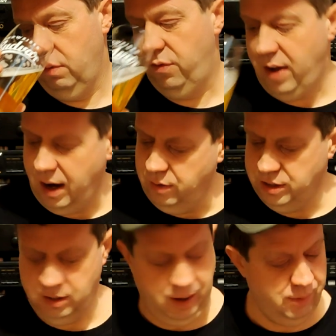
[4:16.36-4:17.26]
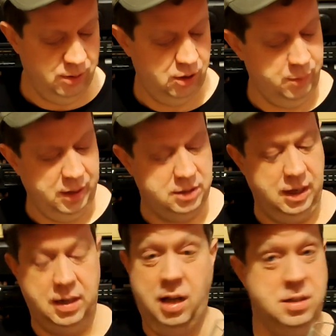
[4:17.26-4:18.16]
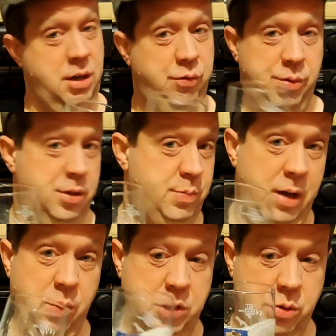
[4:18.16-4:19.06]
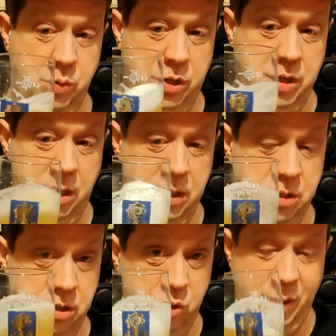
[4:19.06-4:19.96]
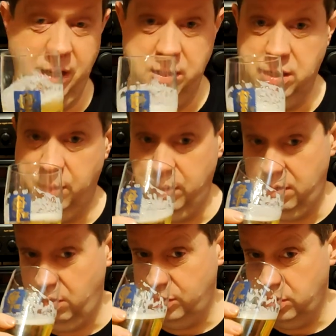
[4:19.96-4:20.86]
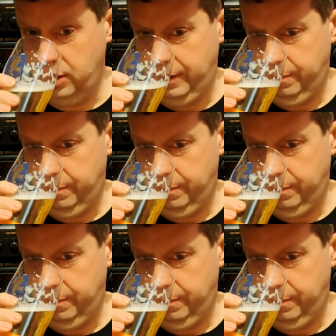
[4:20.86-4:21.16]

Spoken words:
Very similar. I'm not going to be able to tell. I can't tell from the smell which one's which out of these because they smell like the same beer almost.